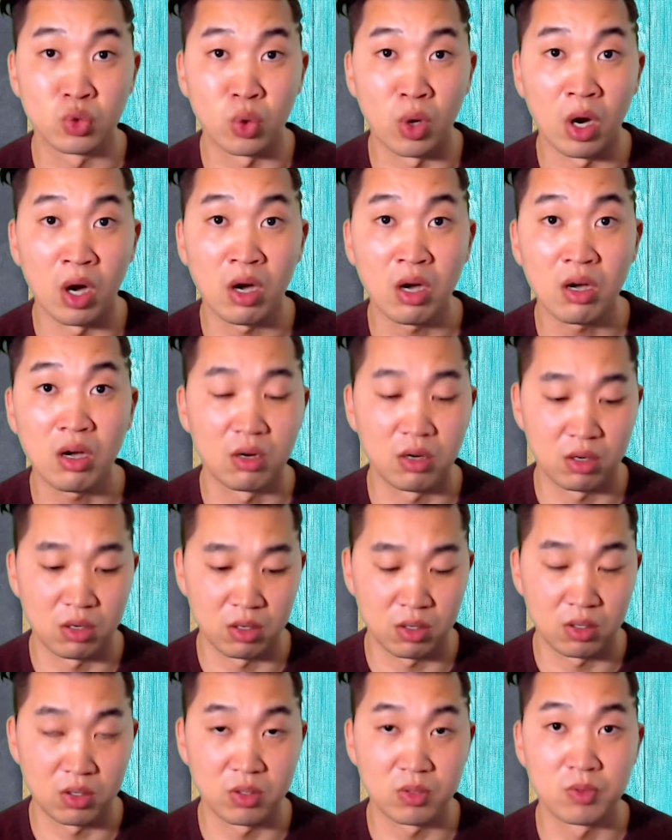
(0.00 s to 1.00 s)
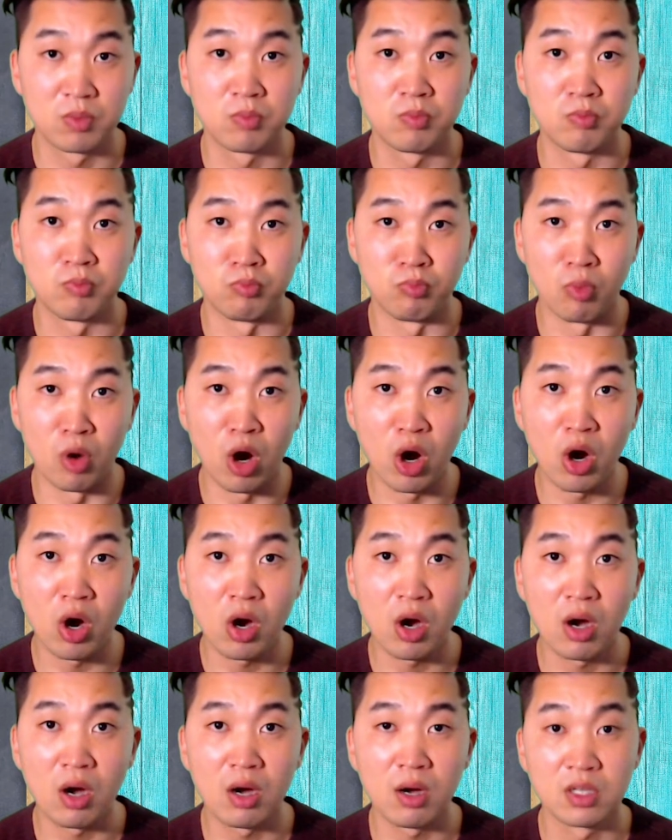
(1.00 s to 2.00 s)
Twa,
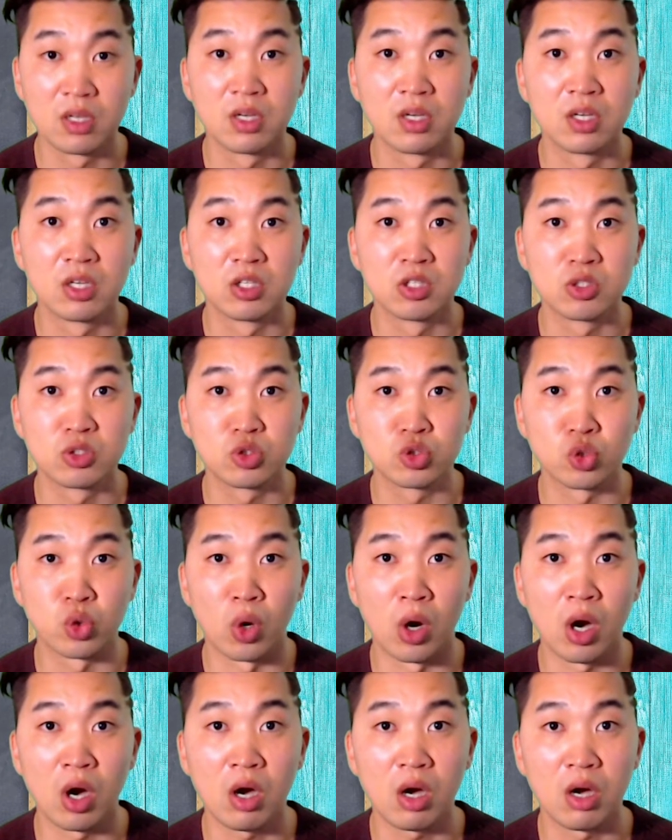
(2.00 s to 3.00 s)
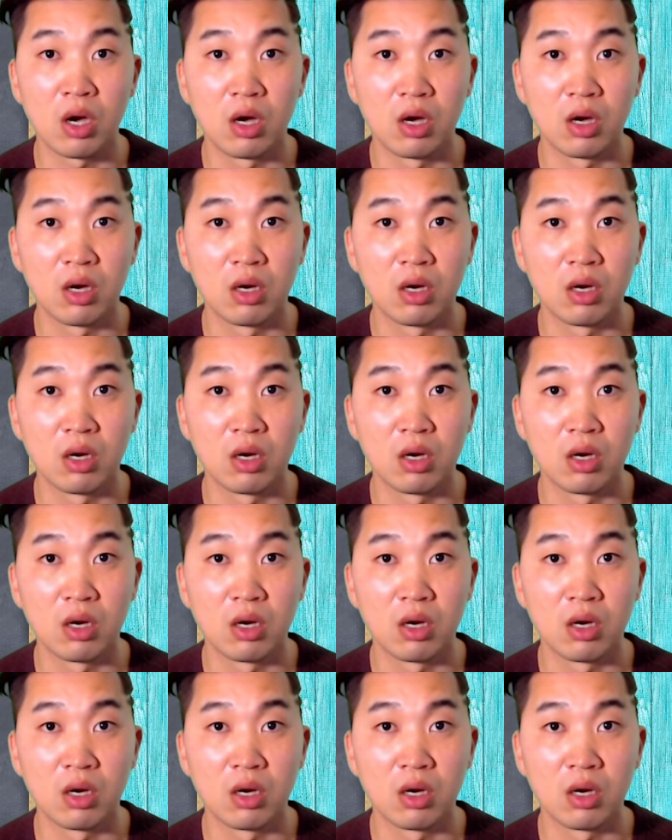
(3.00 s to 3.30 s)
mo, chwa,